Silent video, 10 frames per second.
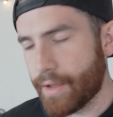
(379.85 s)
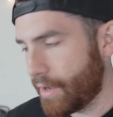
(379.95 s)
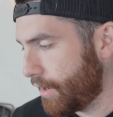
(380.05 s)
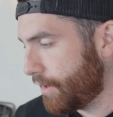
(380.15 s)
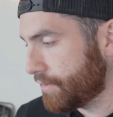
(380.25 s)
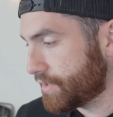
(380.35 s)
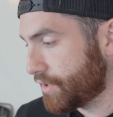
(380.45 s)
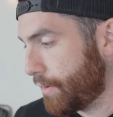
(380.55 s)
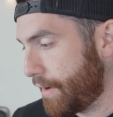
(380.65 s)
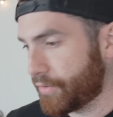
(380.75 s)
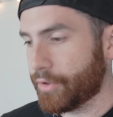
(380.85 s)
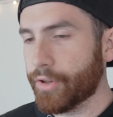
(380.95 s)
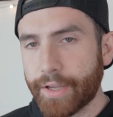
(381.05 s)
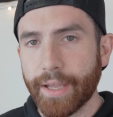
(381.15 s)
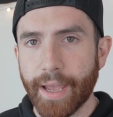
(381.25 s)
So after
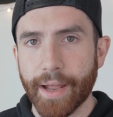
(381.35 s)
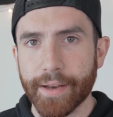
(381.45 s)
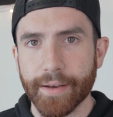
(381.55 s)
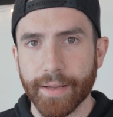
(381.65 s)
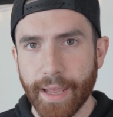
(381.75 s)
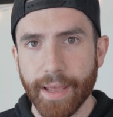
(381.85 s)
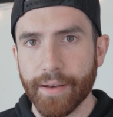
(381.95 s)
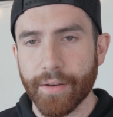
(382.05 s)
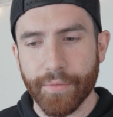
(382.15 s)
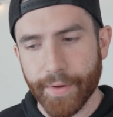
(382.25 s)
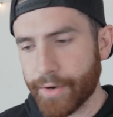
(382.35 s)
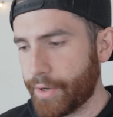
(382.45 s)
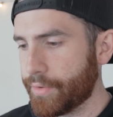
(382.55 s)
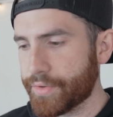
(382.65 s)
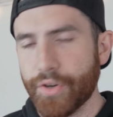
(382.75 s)
looking at it again, I figured
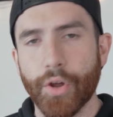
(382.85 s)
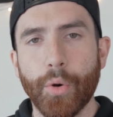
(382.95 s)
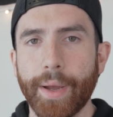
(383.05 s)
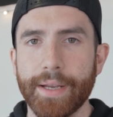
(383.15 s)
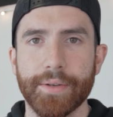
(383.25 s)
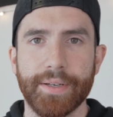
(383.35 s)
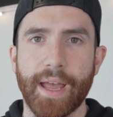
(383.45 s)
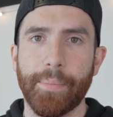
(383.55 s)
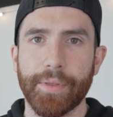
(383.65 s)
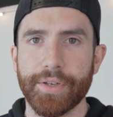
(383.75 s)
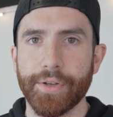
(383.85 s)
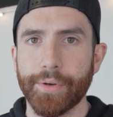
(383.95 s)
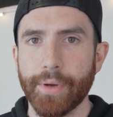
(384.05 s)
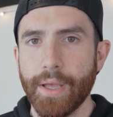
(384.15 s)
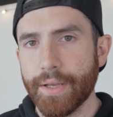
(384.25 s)
out there's no way to adapt the
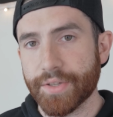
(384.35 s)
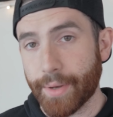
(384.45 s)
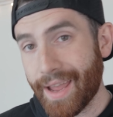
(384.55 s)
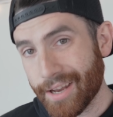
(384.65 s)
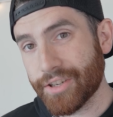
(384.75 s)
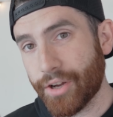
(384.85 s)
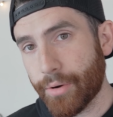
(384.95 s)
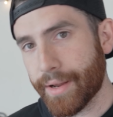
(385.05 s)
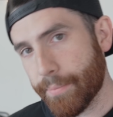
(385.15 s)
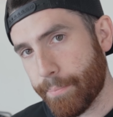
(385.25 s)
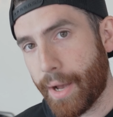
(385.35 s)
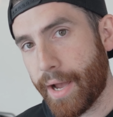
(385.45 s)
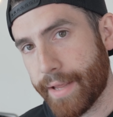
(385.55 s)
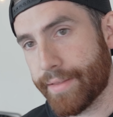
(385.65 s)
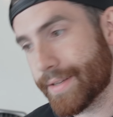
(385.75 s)
two, so I had to go and
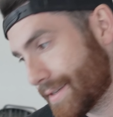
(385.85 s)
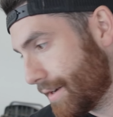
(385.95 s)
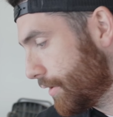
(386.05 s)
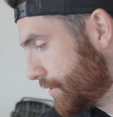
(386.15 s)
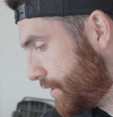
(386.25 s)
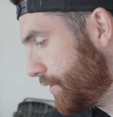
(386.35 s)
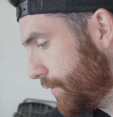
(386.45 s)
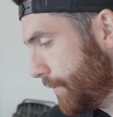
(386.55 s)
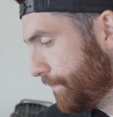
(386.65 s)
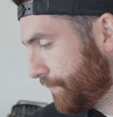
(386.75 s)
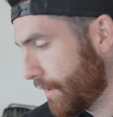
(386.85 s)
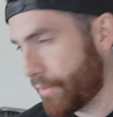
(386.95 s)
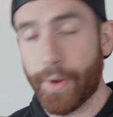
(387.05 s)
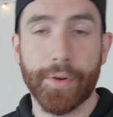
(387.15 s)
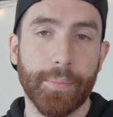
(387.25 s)
buy the Skunk2
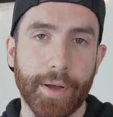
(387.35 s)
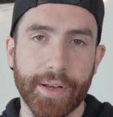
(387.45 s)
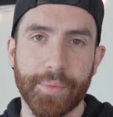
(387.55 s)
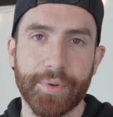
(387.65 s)
throttle body,